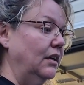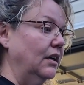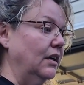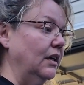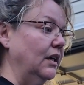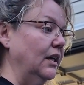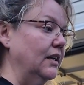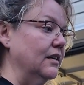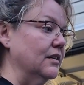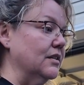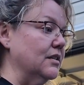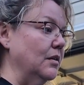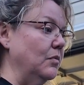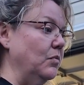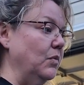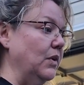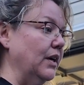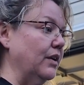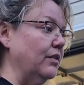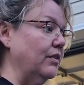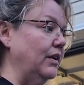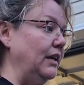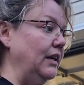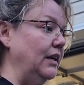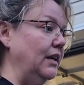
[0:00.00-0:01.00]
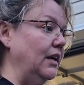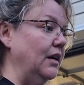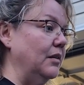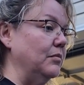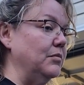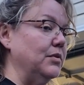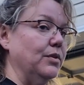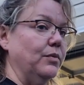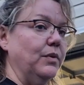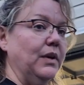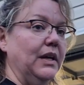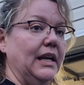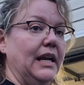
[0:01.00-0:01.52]
get it somewhat cleaned up
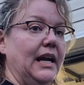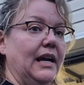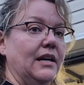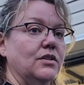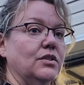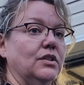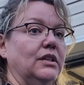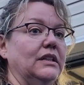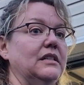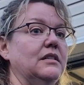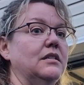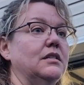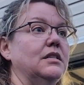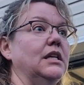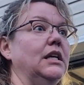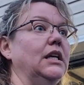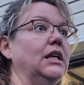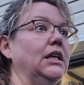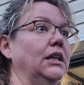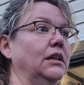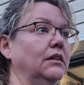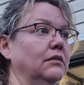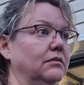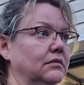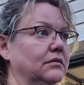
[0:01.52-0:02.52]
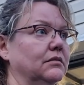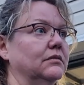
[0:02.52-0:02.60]
so we can actually see